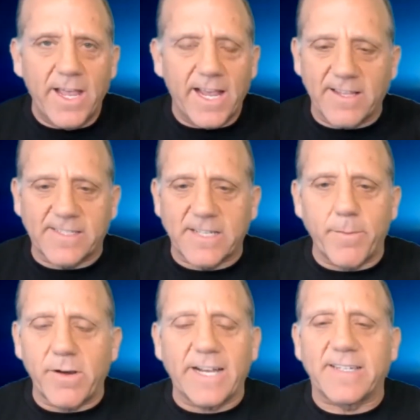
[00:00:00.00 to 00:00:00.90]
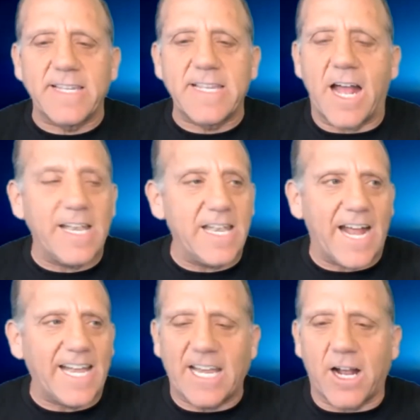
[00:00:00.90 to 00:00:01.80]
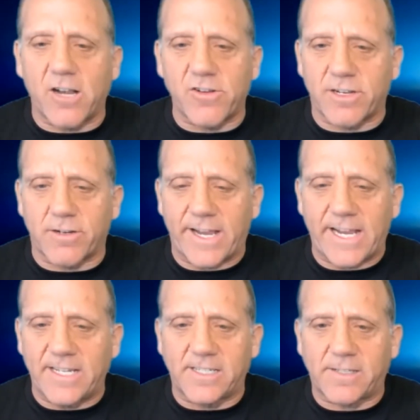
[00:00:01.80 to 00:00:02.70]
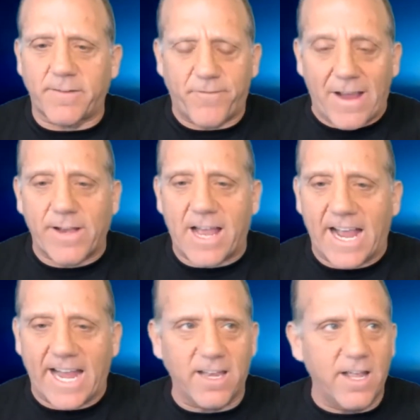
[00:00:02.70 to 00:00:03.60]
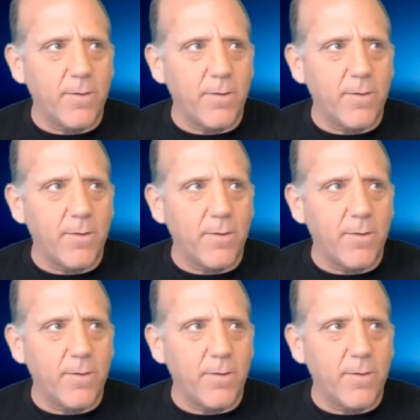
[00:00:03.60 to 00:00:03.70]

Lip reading: In the summer, it's 90, 100 degrees Fahrenheit.